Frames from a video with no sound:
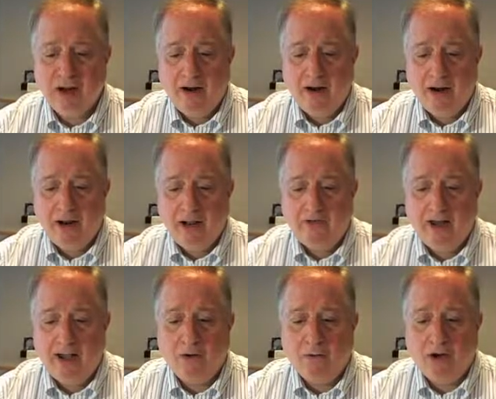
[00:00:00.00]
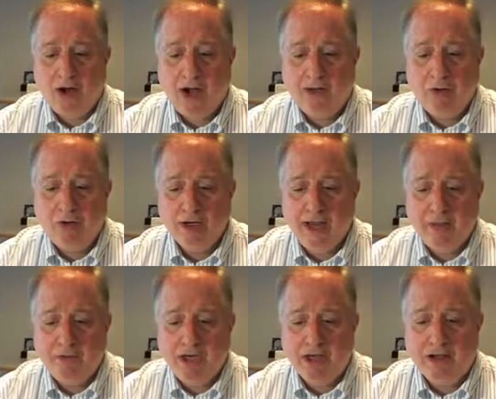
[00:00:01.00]
allow
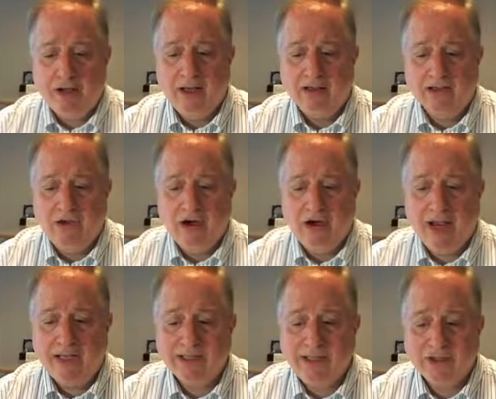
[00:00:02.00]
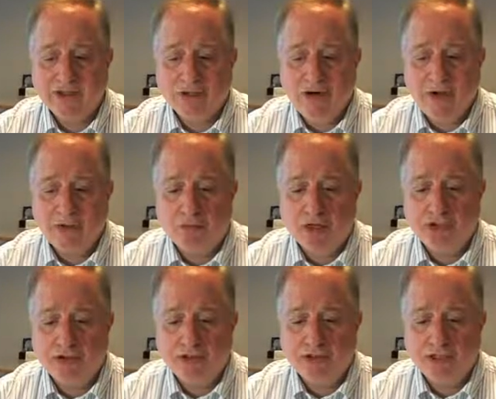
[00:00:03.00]
hypercapnia as long as the intracranial pressure
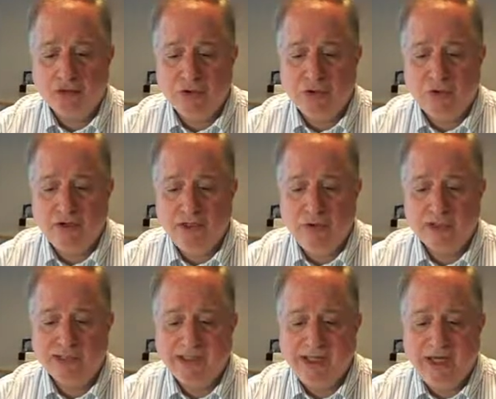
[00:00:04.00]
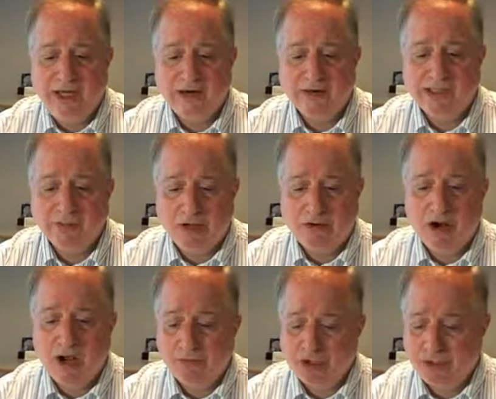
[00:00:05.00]
is controlled. And you can see here some other
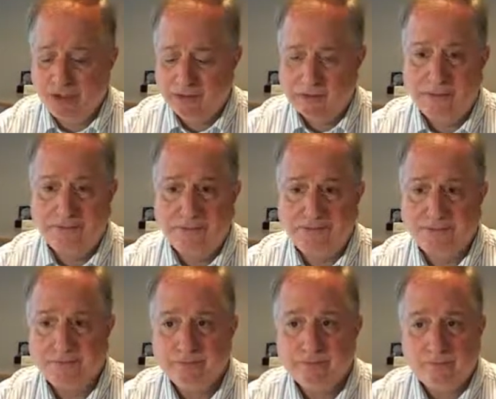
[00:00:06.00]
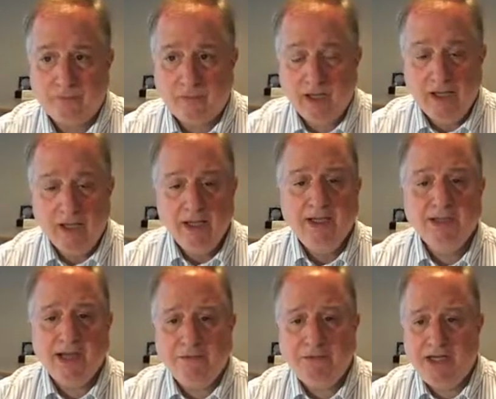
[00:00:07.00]
options.
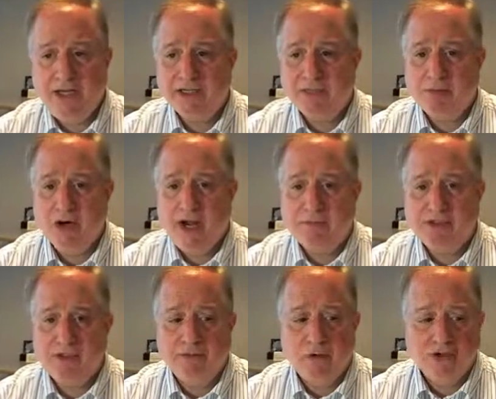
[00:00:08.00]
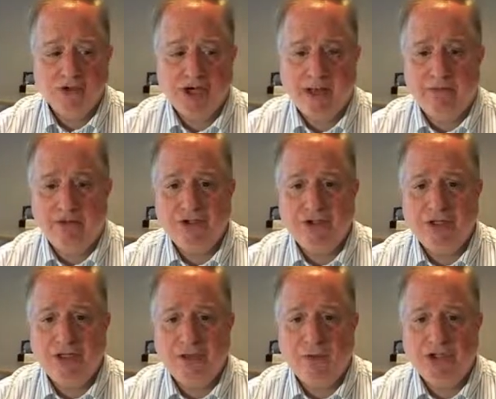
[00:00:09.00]
Type D is perhaps the most challenging,
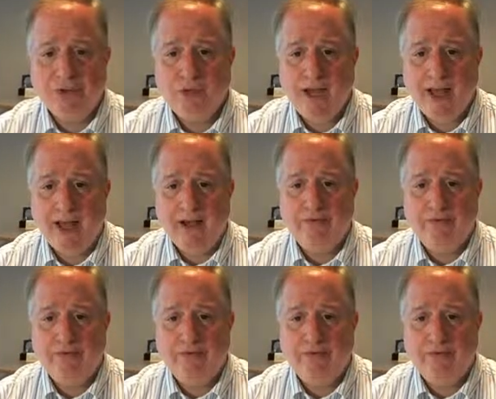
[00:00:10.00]
in which we have